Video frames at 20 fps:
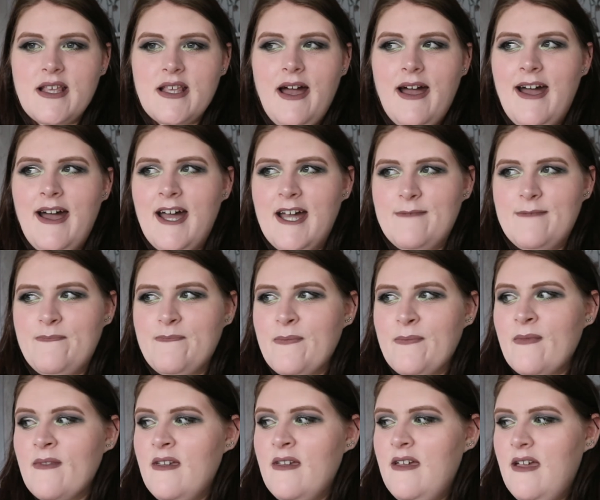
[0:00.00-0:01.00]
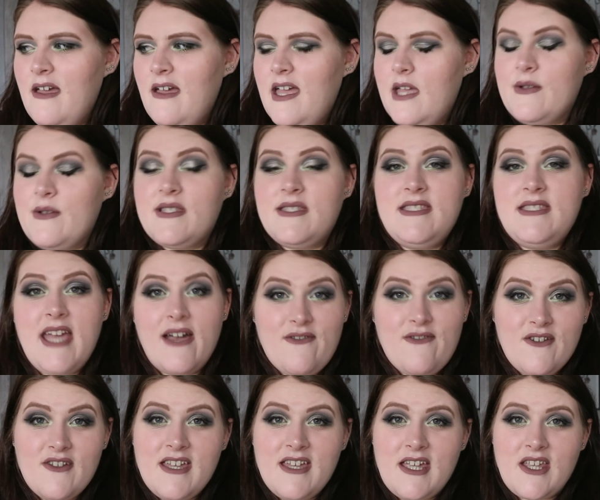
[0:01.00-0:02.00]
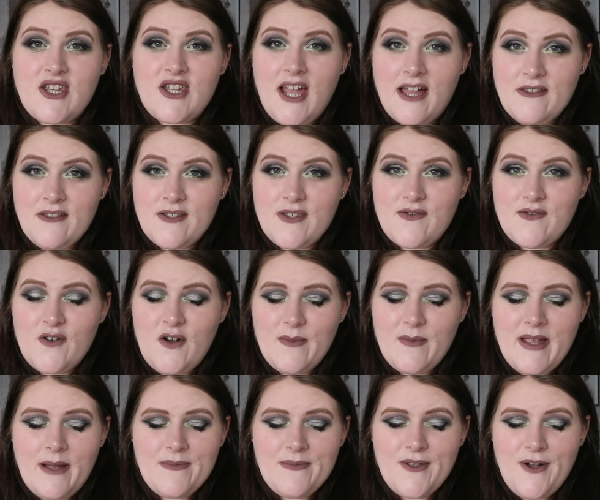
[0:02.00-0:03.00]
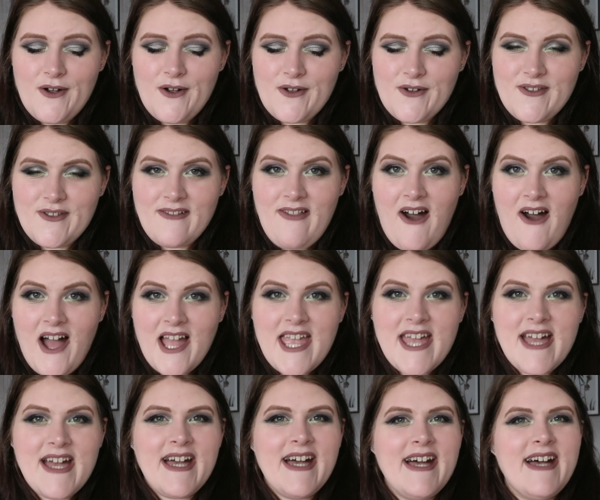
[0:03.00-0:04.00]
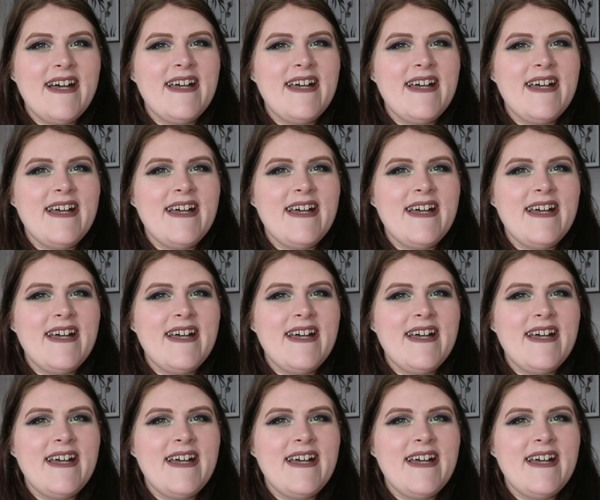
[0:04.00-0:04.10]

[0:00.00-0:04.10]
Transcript: It was definitely a challenge for me, I'm not gonna lie.